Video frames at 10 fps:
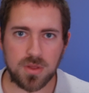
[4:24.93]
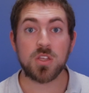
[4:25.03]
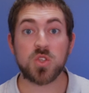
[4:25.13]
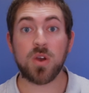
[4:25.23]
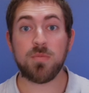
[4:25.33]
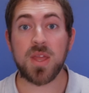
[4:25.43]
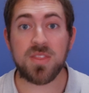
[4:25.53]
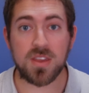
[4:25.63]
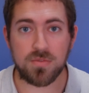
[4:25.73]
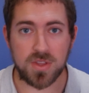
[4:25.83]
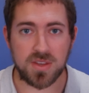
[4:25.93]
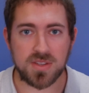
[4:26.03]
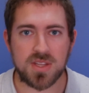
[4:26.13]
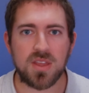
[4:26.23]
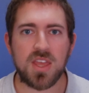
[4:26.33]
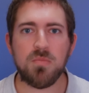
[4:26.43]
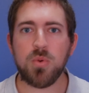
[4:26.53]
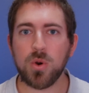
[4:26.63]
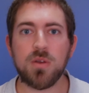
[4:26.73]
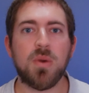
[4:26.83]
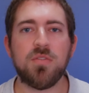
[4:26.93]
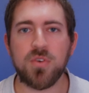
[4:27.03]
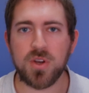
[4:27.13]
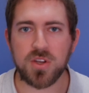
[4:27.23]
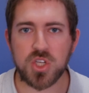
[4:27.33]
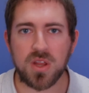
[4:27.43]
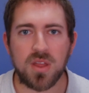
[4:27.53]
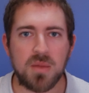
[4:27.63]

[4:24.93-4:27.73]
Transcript: So I've made the event, imported my footage,